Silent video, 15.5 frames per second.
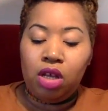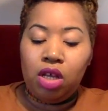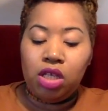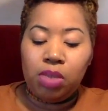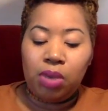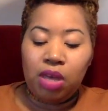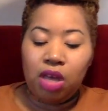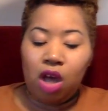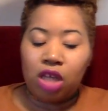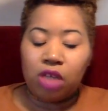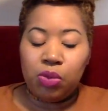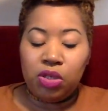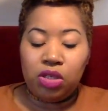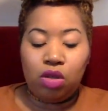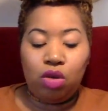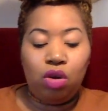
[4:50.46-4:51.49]
So I asked,
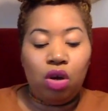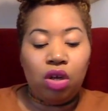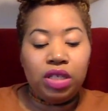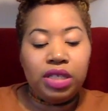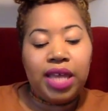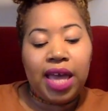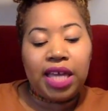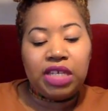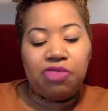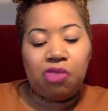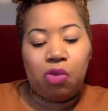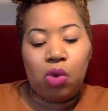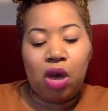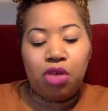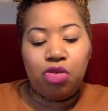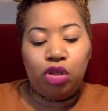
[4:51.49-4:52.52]
what's the context for
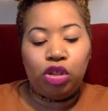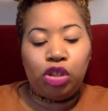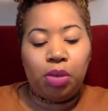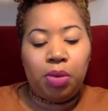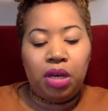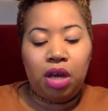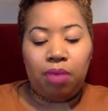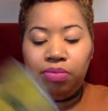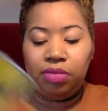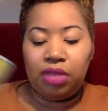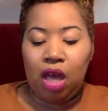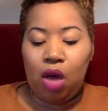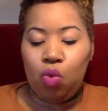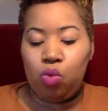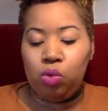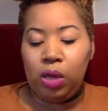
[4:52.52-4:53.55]
why you're showing up
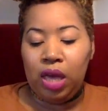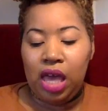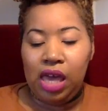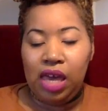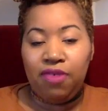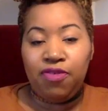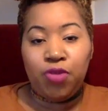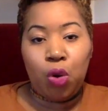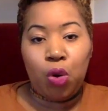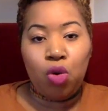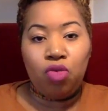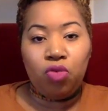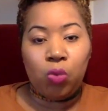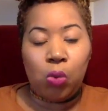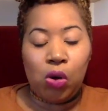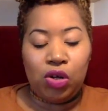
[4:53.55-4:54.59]
that way? Four
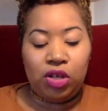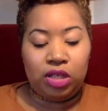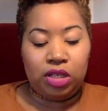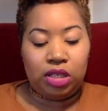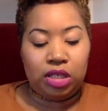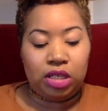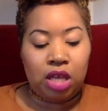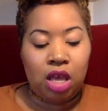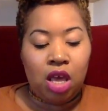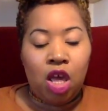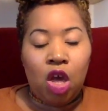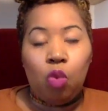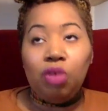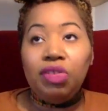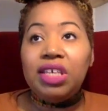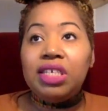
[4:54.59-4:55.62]
of Wands.
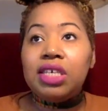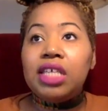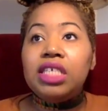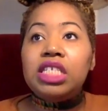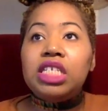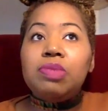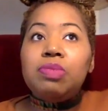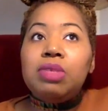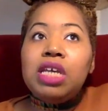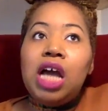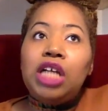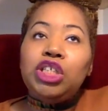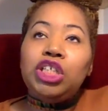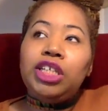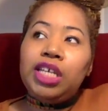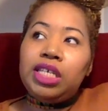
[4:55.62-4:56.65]
What this says to me
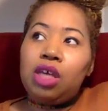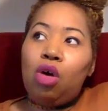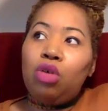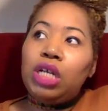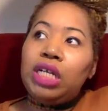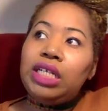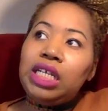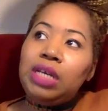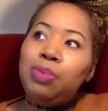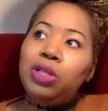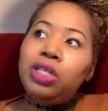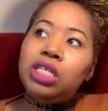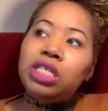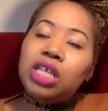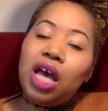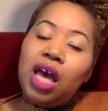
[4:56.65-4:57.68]
actually is that on a deeper
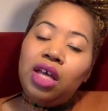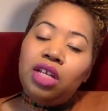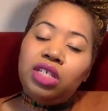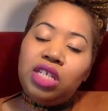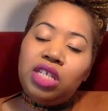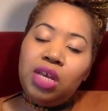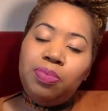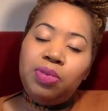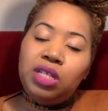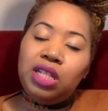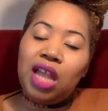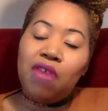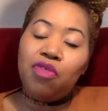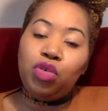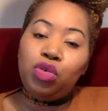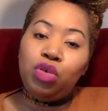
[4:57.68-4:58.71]

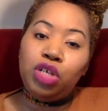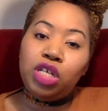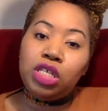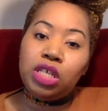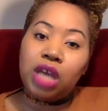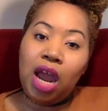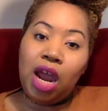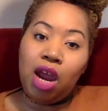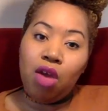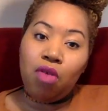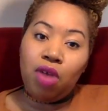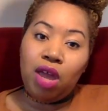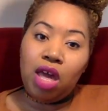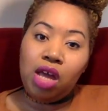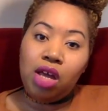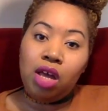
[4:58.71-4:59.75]
level, you're
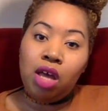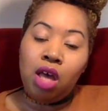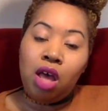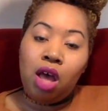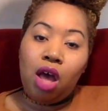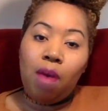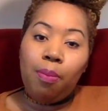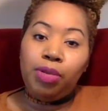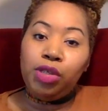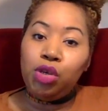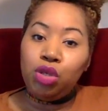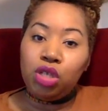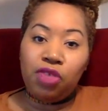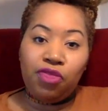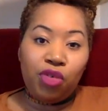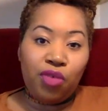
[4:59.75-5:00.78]
desiring a
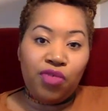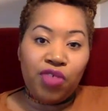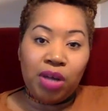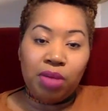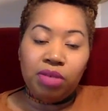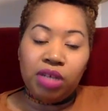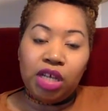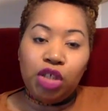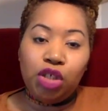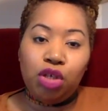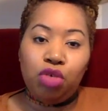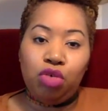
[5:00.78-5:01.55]
beautiful foundation.